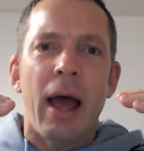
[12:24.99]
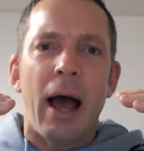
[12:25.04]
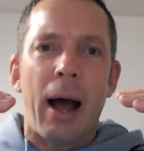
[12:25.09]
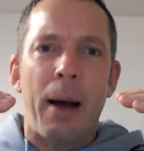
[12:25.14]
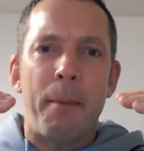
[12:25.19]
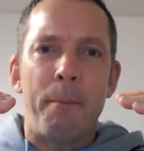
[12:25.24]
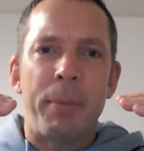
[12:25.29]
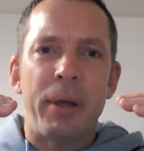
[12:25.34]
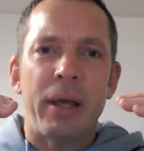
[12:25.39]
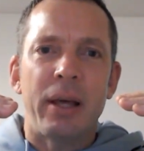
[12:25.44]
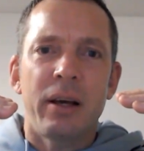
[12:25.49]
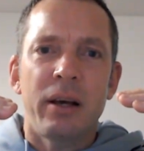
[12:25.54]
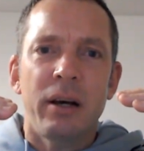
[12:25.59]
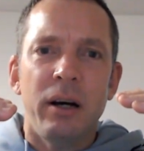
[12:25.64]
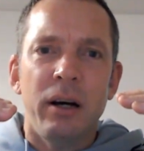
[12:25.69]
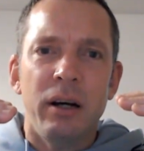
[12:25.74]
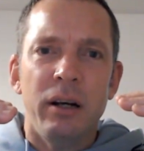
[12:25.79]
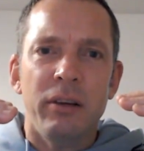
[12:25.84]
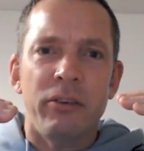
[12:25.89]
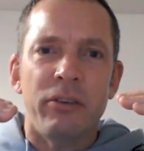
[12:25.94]
and
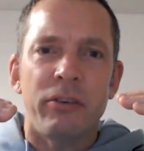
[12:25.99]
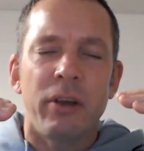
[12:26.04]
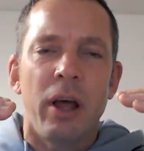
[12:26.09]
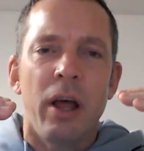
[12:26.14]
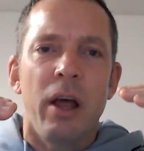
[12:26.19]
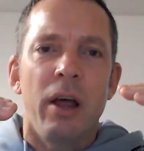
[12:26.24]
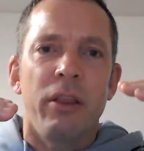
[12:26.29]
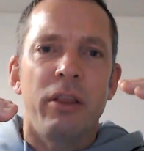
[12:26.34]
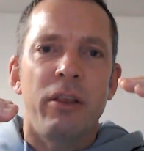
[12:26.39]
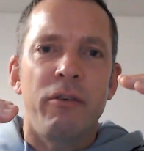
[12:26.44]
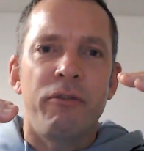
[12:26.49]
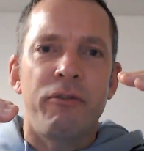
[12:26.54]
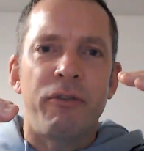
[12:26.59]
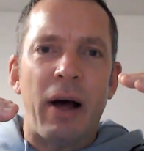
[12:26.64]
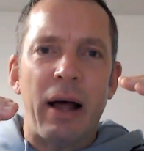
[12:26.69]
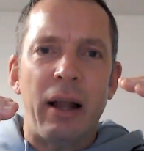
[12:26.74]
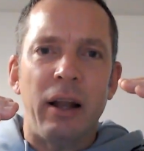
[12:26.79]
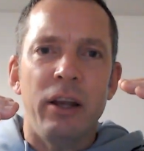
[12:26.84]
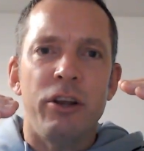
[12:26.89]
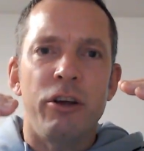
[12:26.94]
because the
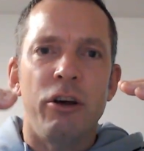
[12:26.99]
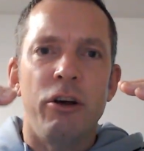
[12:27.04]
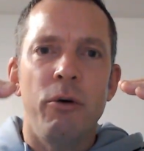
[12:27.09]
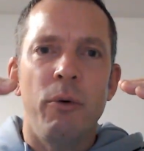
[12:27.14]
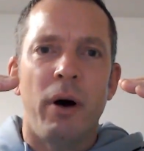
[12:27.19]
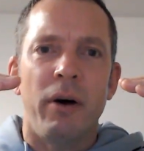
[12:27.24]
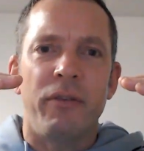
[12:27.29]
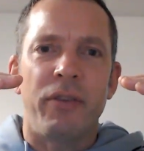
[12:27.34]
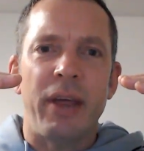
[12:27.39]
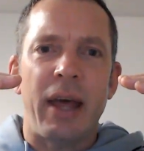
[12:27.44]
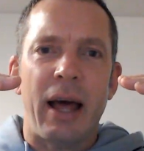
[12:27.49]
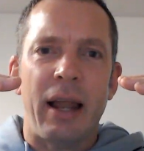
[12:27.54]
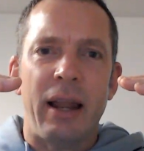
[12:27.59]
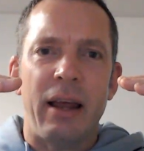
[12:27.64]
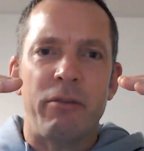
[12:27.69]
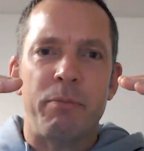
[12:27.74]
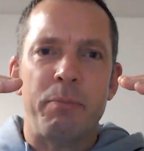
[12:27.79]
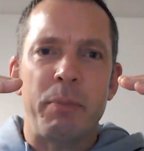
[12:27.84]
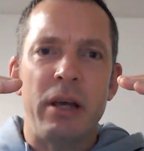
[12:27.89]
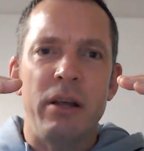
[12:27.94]
value of the
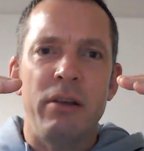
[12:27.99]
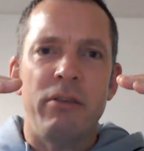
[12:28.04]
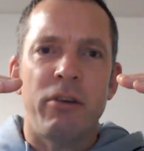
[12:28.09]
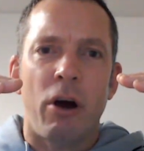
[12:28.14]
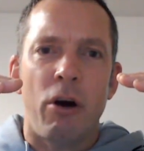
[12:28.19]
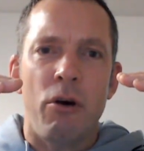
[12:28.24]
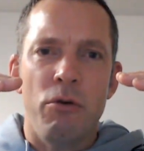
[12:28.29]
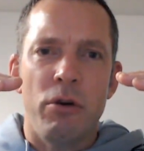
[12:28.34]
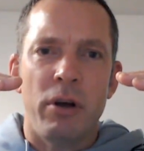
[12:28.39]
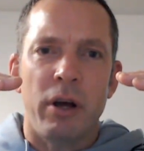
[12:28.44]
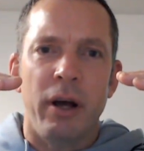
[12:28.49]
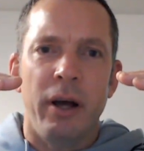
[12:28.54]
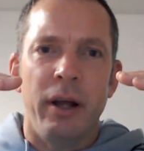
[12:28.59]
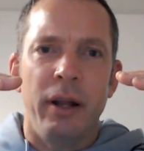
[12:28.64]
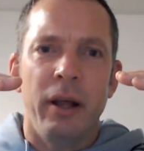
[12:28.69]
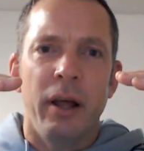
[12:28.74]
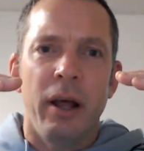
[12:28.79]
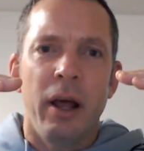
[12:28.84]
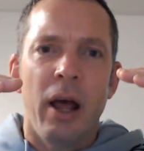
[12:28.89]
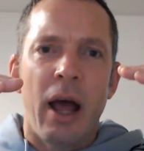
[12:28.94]
LSP
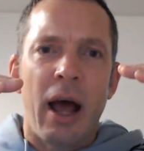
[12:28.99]
token